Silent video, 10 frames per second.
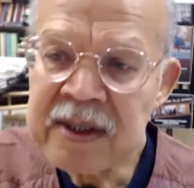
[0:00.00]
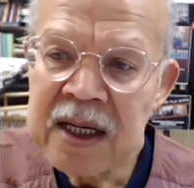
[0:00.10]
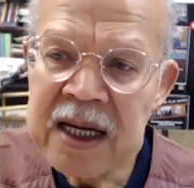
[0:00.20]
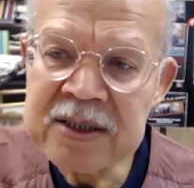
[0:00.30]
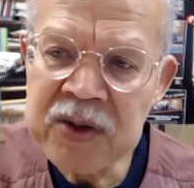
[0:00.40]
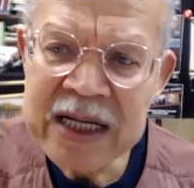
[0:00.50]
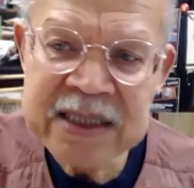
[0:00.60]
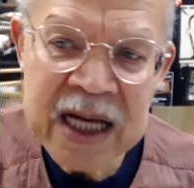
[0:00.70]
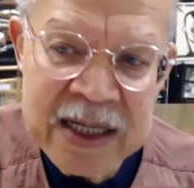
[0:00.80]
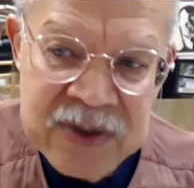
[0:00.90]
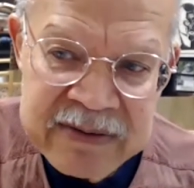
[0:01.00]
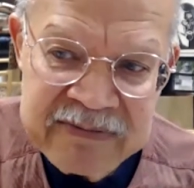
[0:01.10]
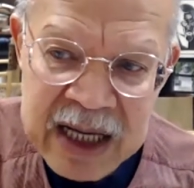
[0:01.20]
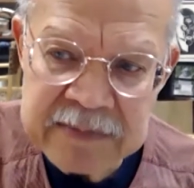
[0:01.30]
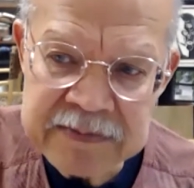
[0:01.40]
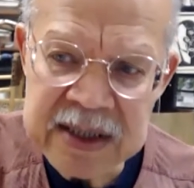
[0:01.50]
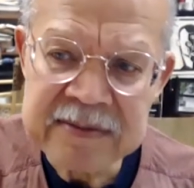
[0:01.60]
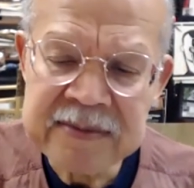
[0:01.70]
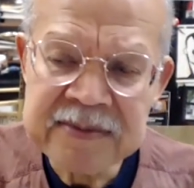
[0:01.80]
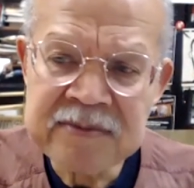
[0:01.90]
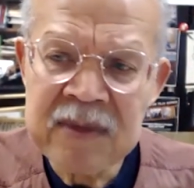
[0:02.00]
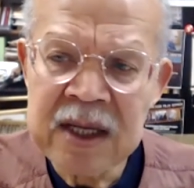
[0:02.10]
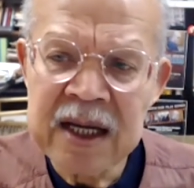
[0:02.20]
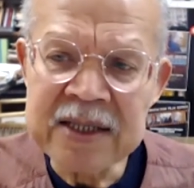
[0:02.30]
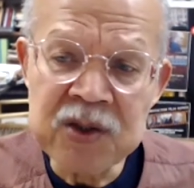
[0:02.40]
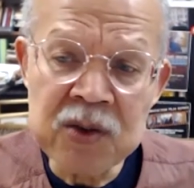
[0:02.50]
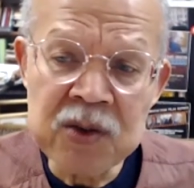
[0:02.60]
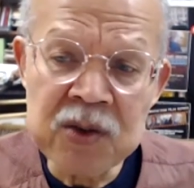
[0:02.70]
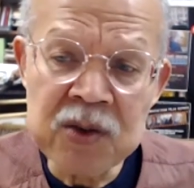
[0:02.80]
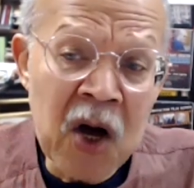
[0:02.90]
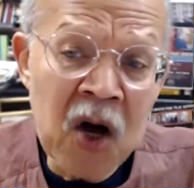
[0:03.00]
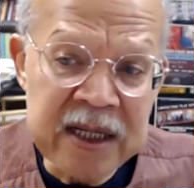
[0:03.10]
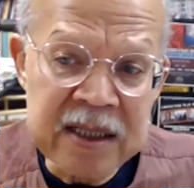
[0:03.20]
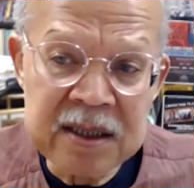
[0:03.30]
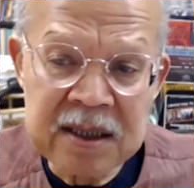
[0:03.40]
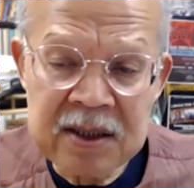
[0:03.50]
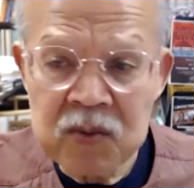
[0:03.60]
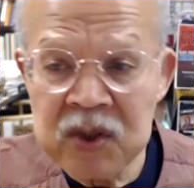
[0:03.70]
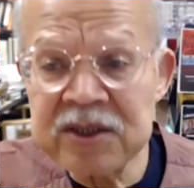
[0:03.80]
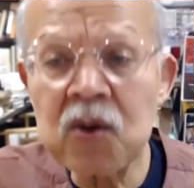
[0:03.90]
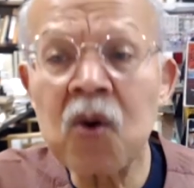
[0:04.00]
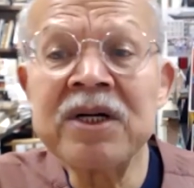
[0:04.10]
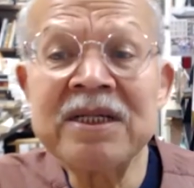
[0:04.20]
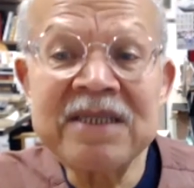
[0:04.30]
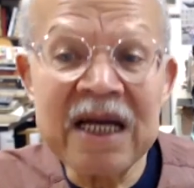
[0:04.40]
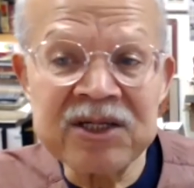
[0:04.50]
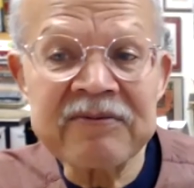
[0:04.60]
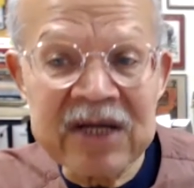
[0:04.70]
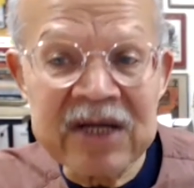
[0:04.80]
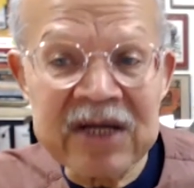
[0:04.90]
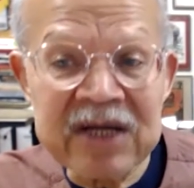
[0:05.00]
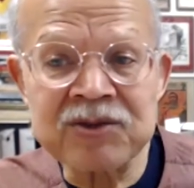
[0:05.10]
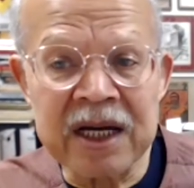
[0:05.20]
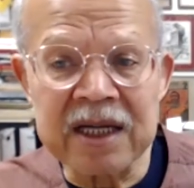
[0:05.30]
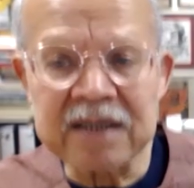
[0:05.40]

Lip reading: And so that's cadre development. And so a party was an organization of cadre,